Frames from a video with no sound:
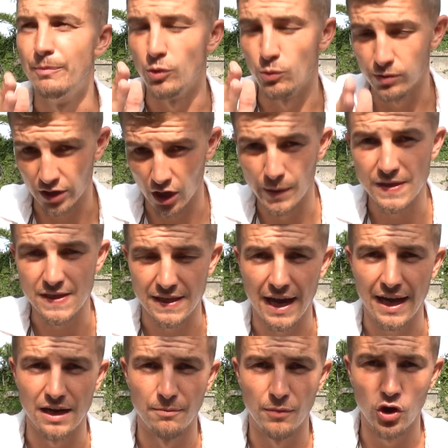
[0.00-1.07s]
but we'll go into
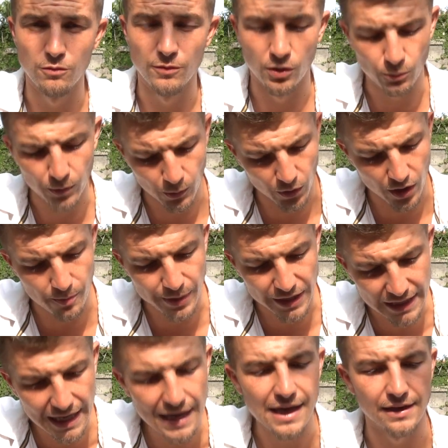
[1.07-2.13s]
that in a moment. We want to
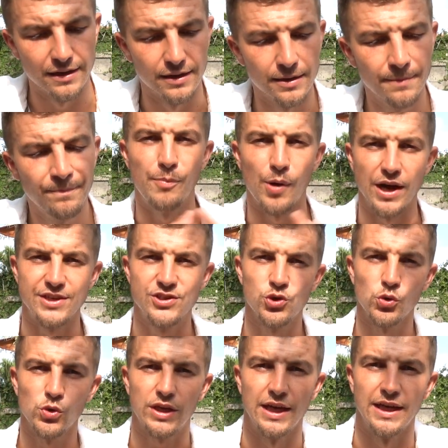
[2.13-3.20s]
begin by
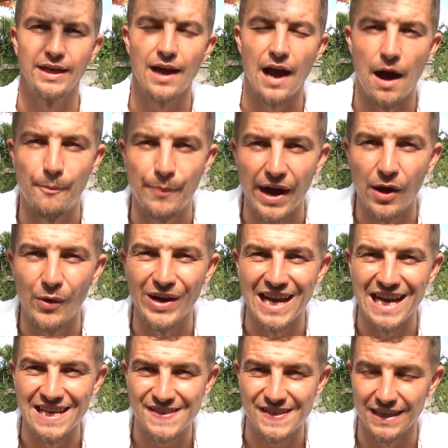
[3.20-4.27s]
talking about
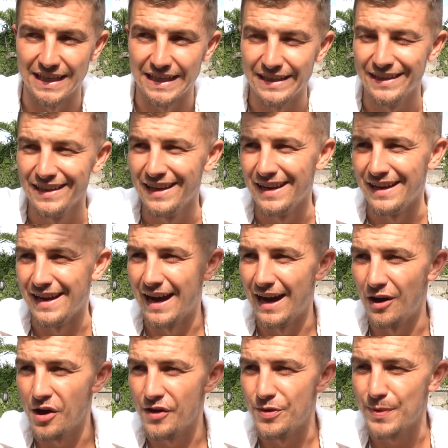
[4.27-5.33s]
Italy.
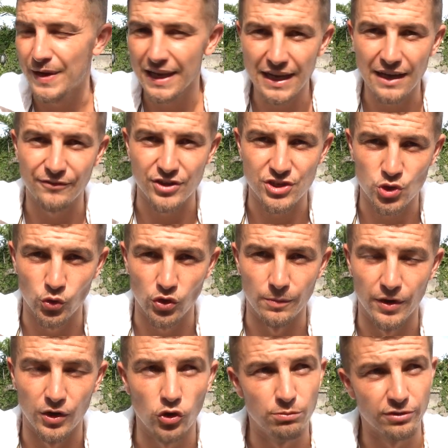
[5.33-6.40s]
Now, at the beginning of the
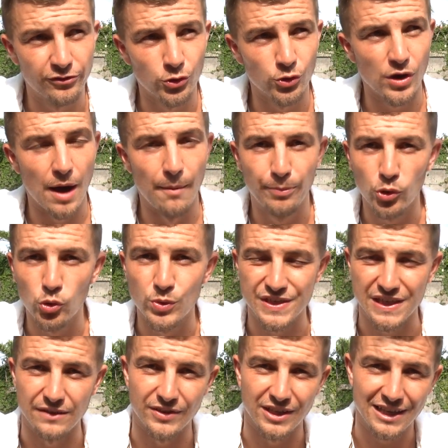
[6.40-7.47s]
tournament, or before a ball was
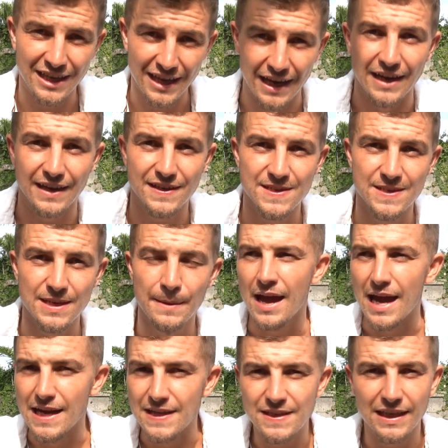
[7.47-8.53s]
even kicked,
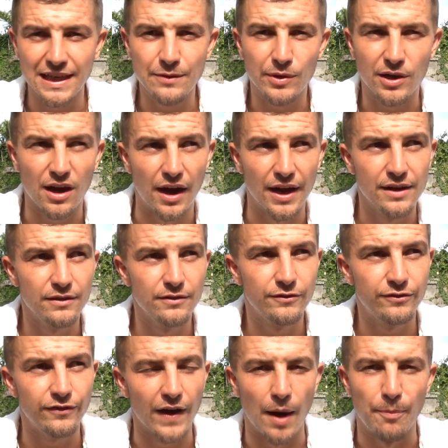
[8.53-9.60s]
Italy were kind
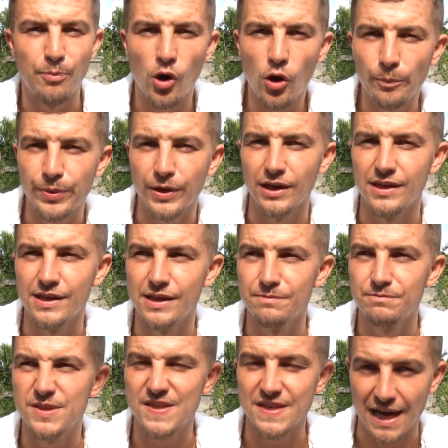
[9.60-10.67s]
of a popular
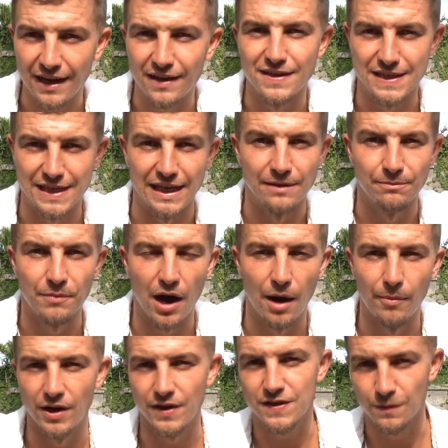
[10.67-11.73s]
second team
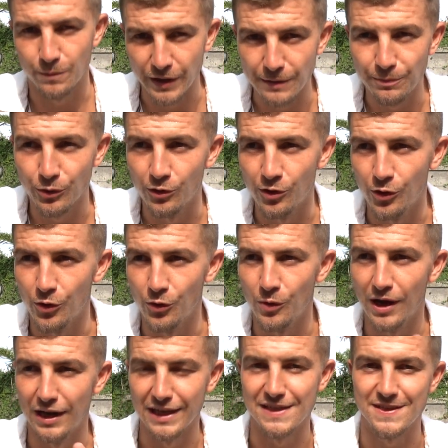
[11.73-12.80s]
amongst the people who,
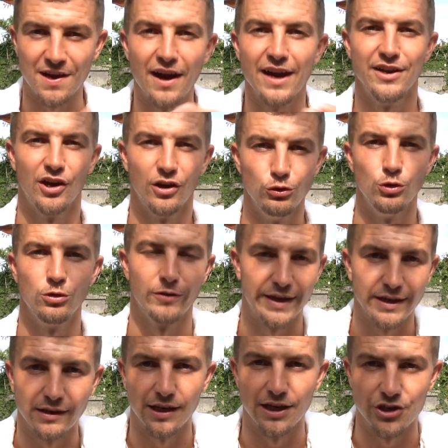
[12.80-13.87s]
at least I know, who are
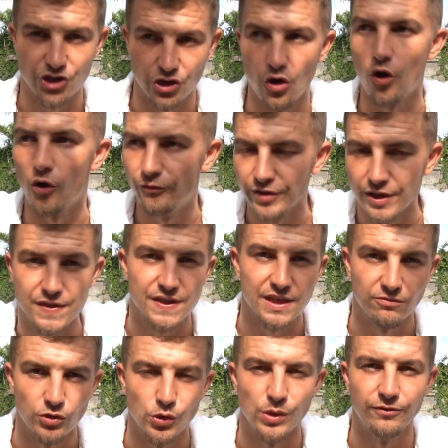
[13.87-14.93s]
English and obviously
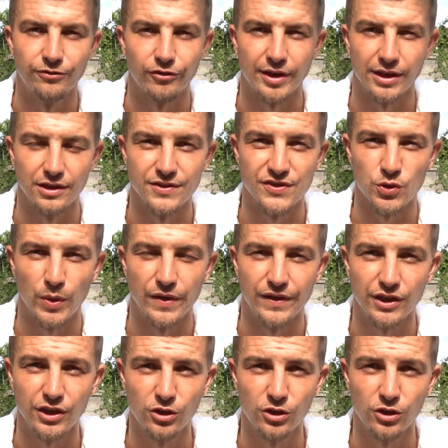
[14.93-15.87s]
rooting for England to win the